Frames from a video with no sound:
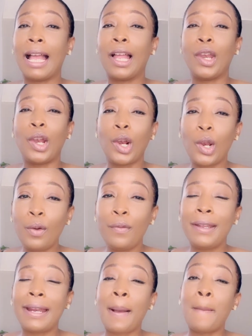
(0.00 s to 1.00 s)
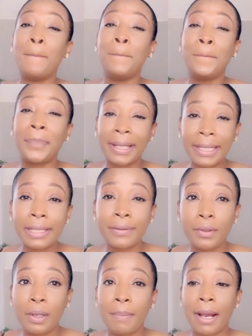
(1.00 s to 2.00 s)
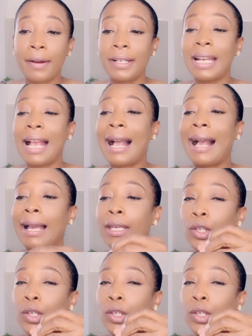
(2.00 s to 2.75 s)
and loving and blissful marriage. I